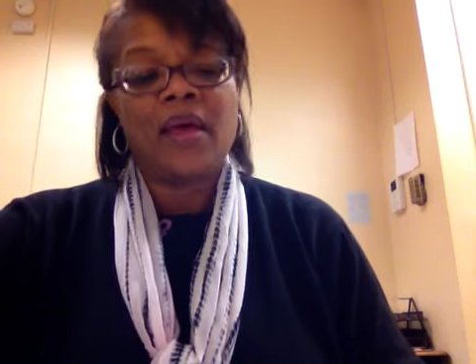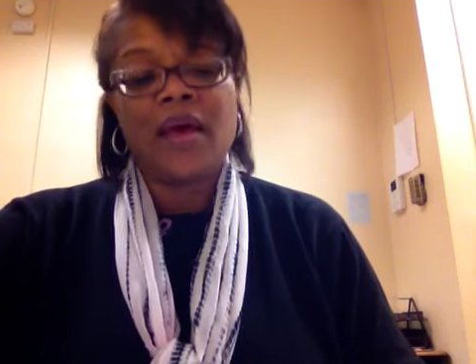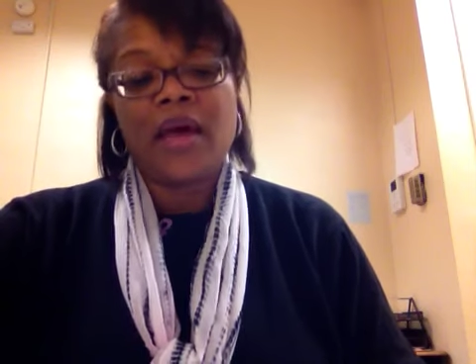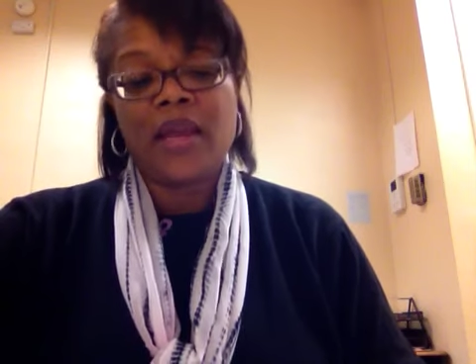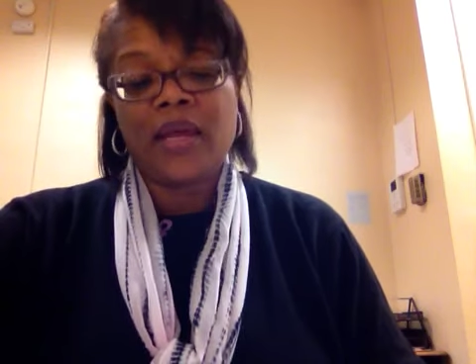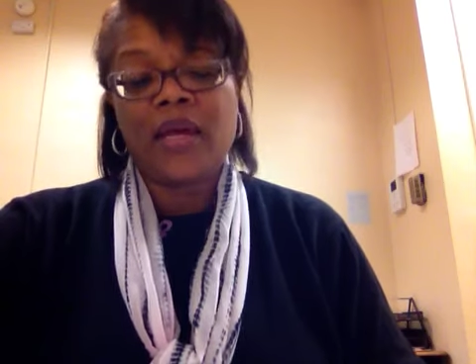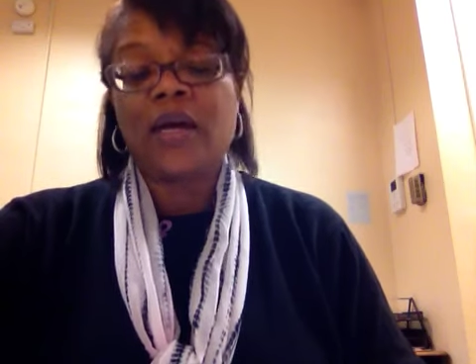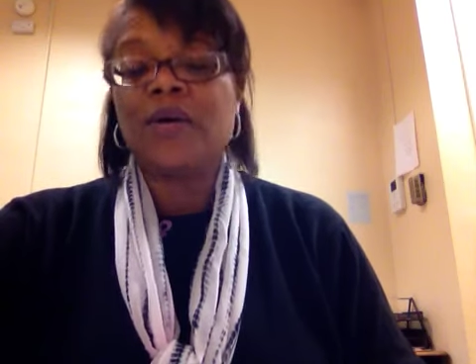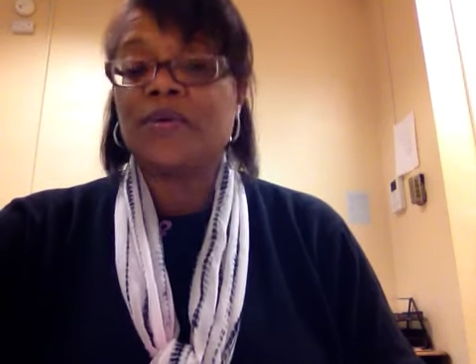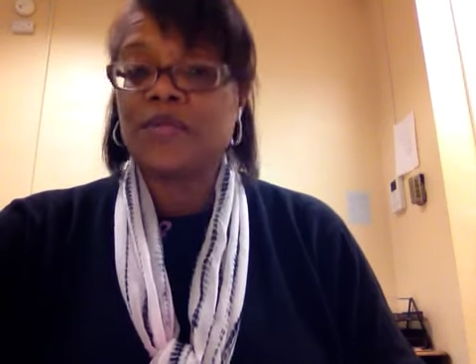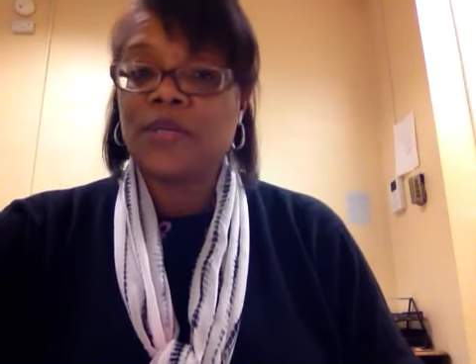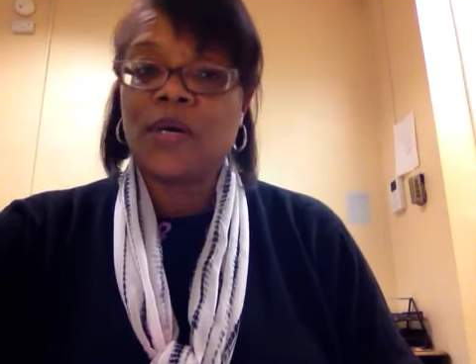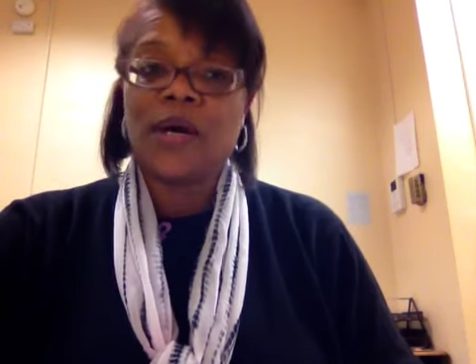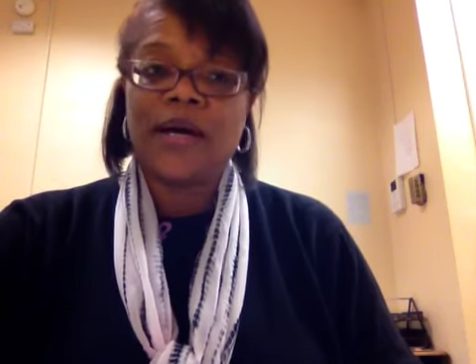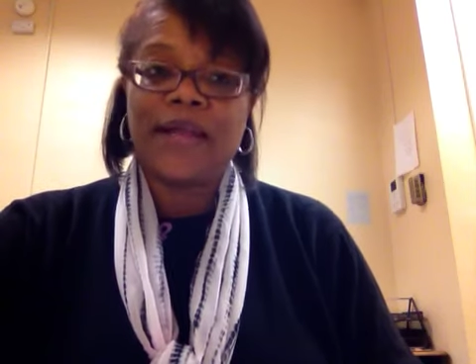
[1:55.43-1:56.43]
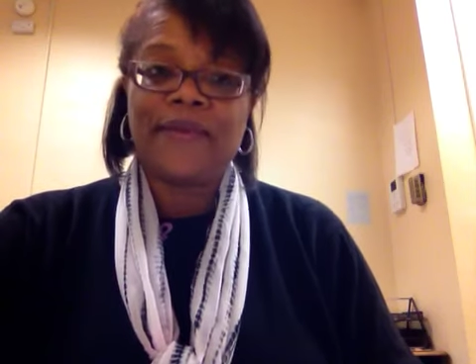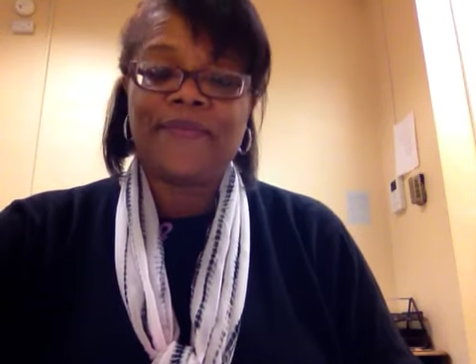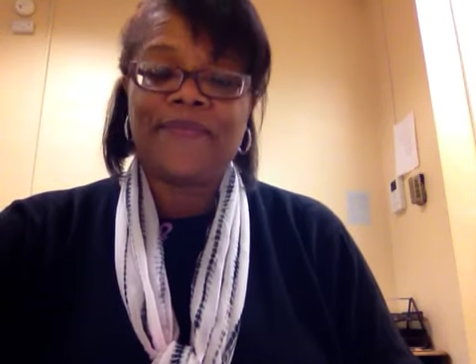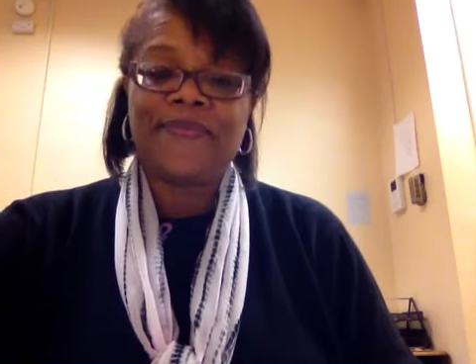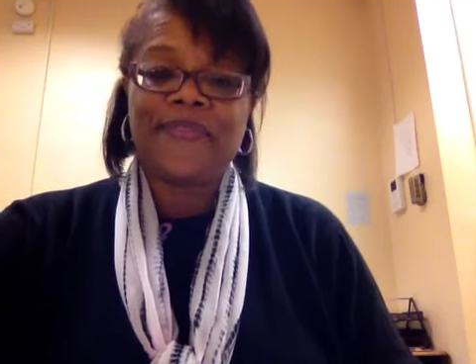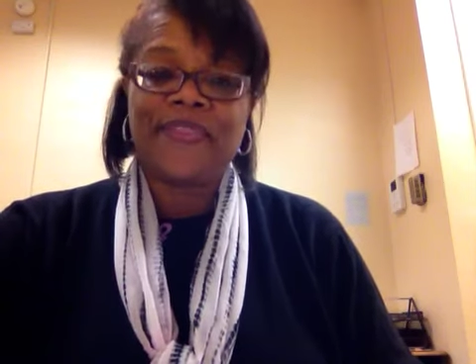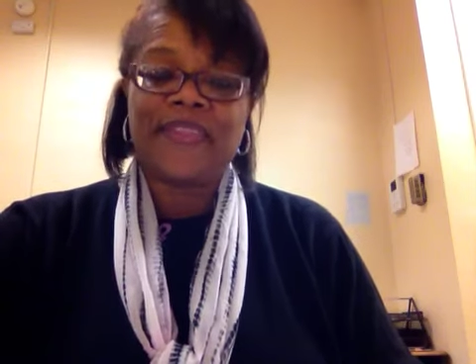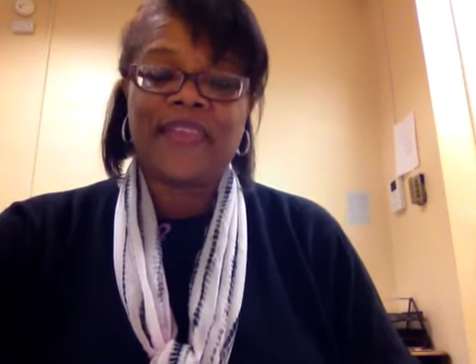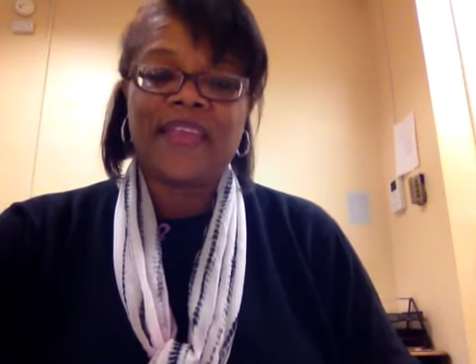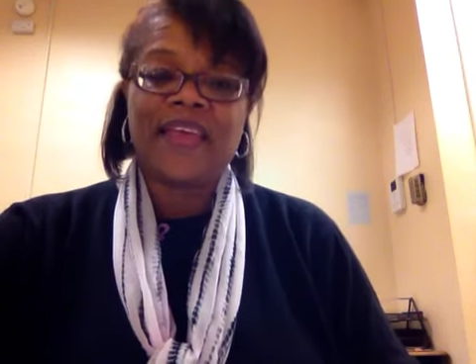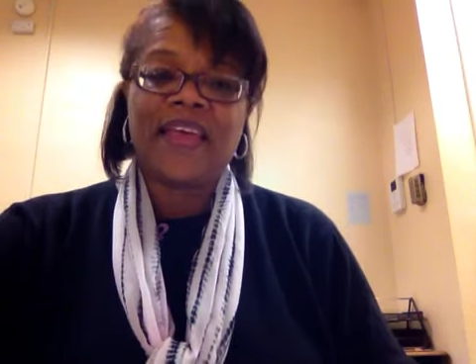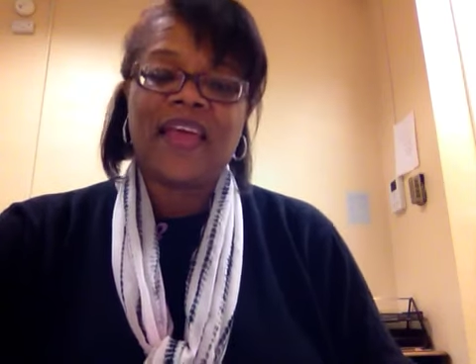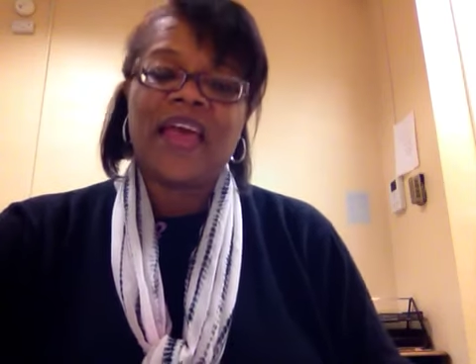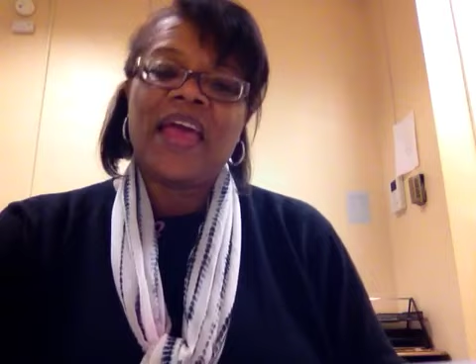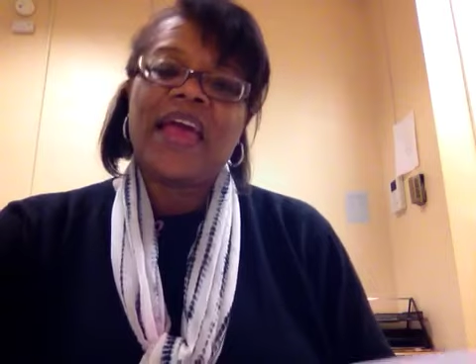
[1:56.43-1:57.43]
And it goes on.
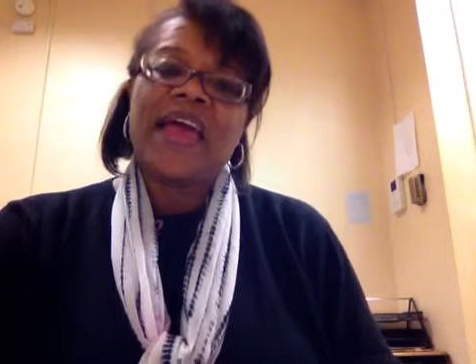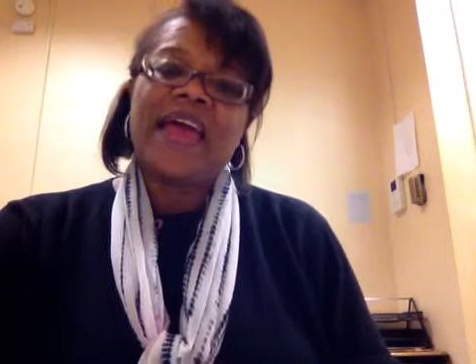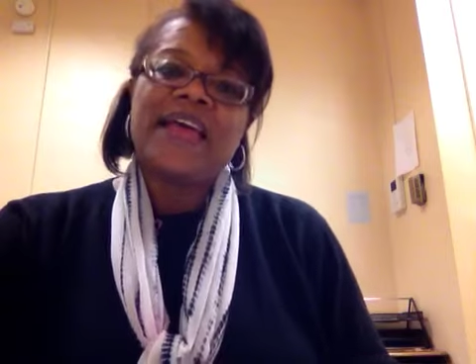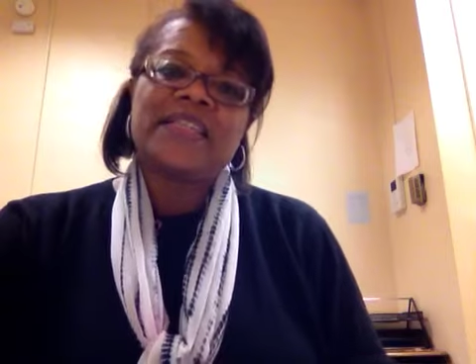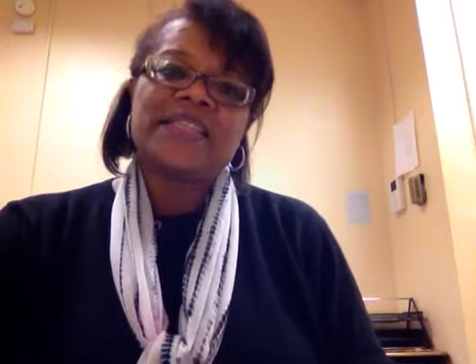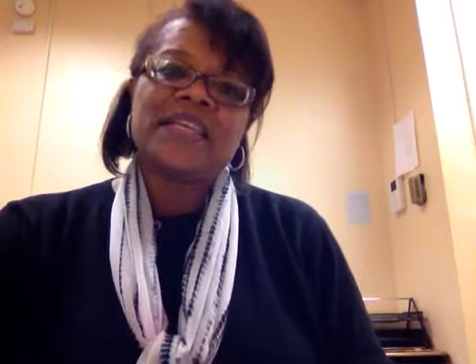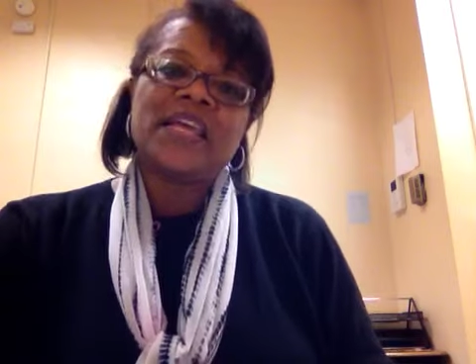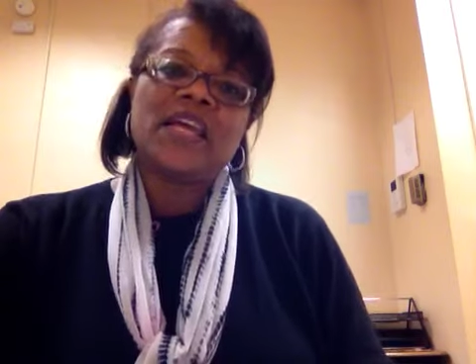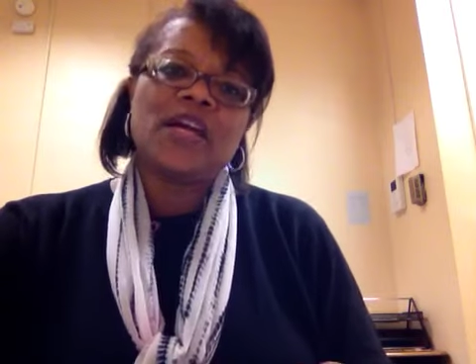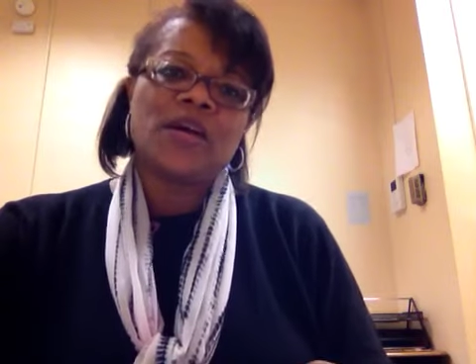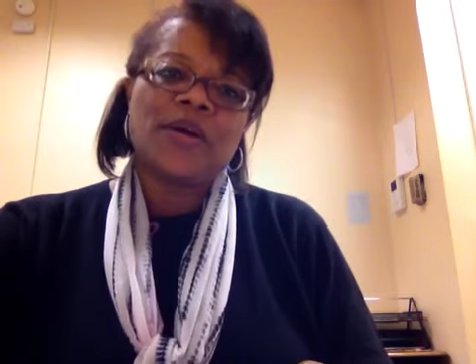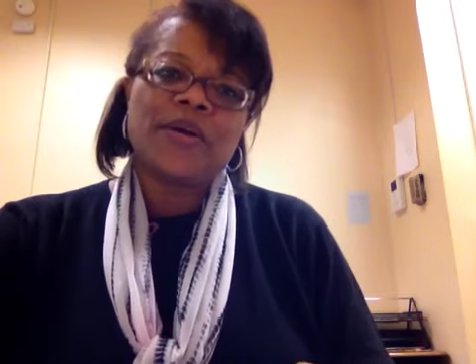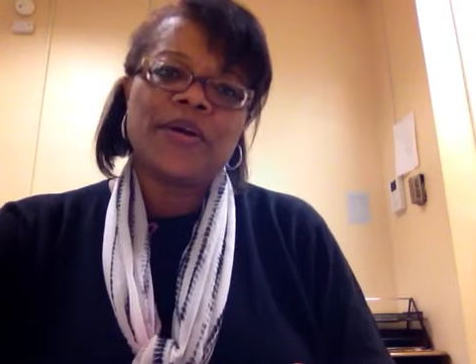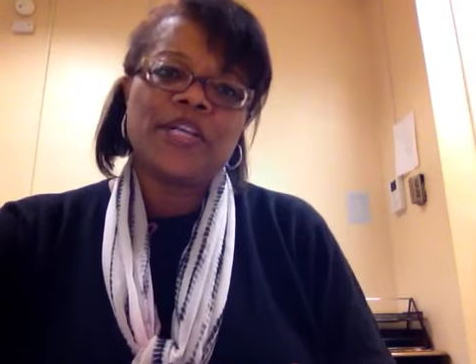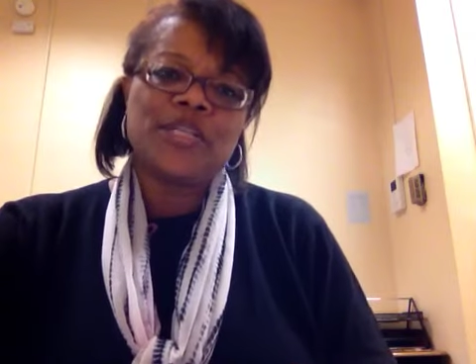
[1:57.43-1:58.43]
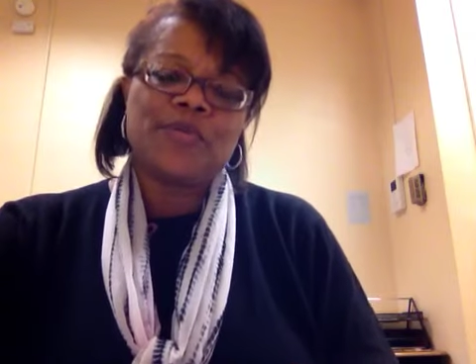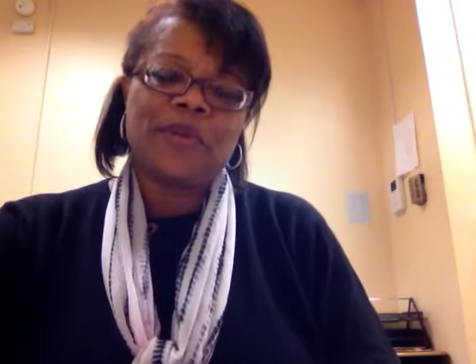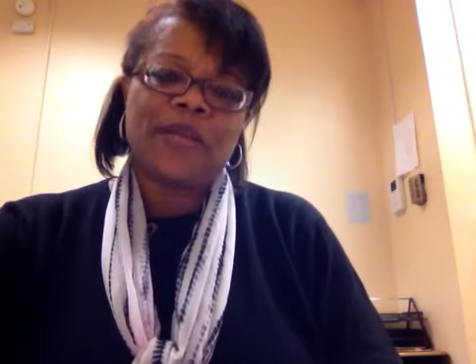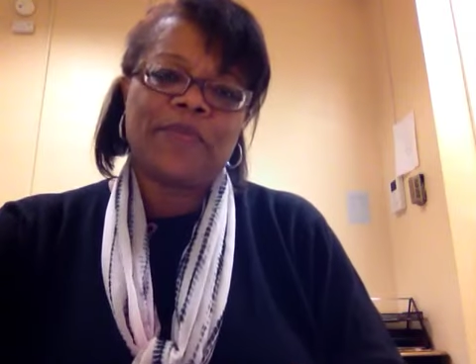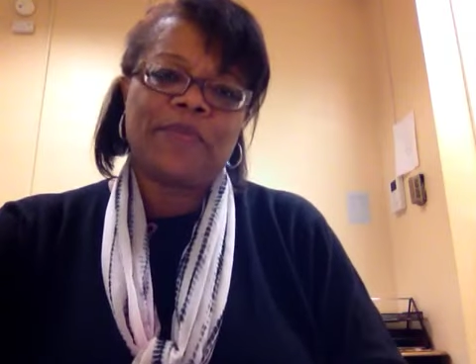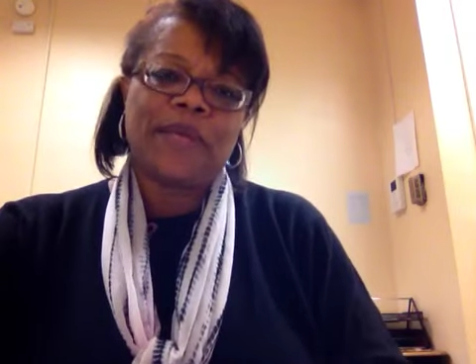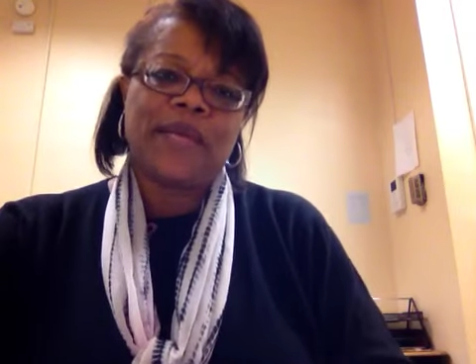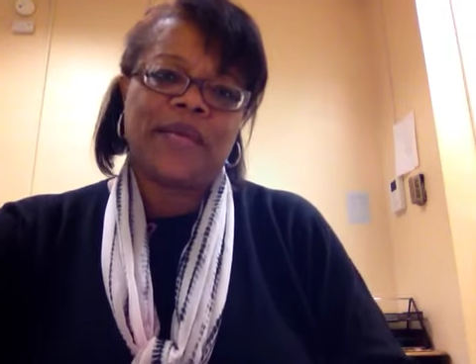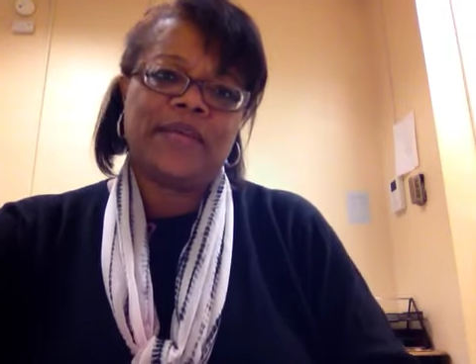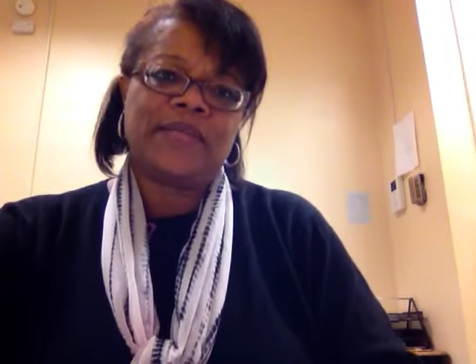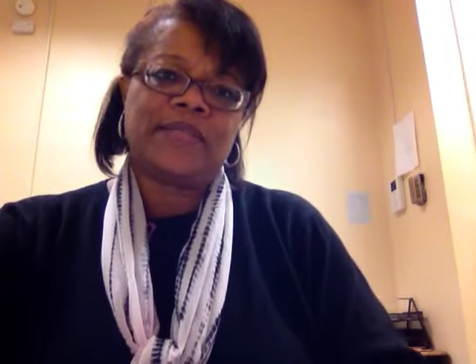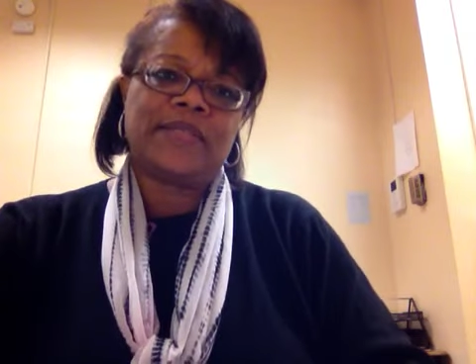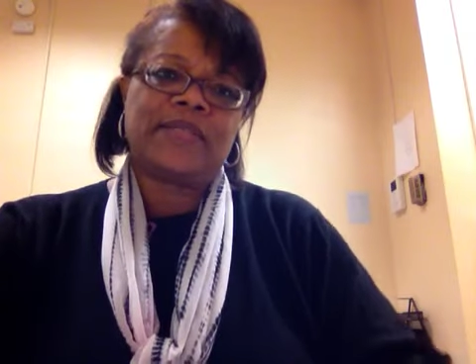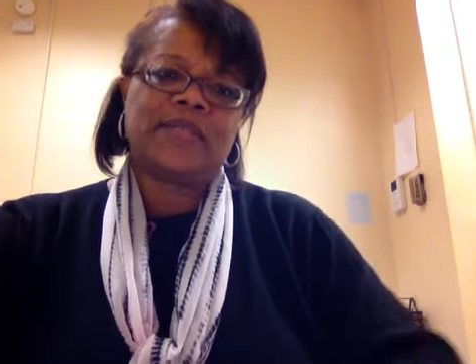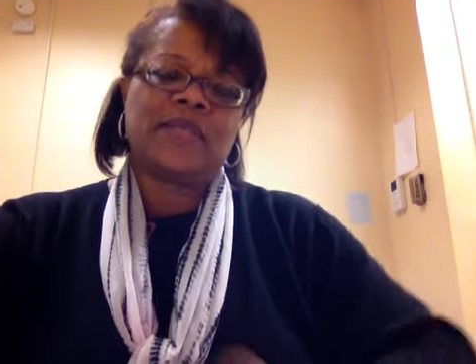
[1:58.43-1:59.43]
It's an encouragement
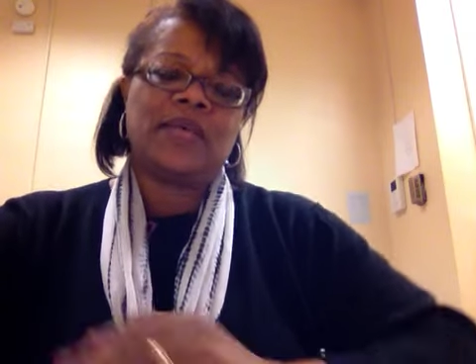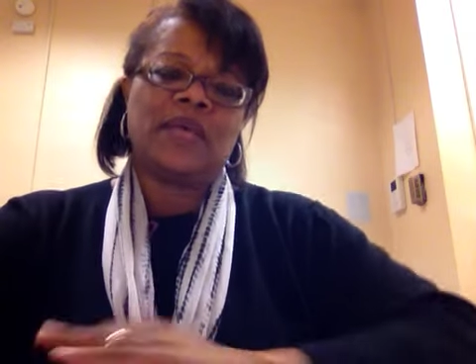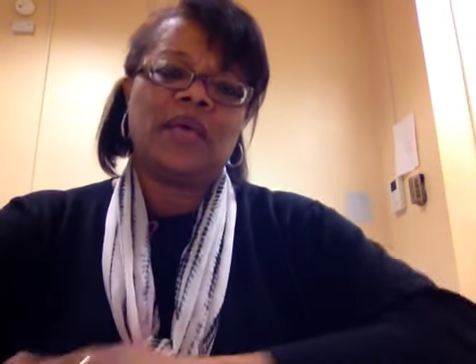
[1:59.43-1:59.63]
piece.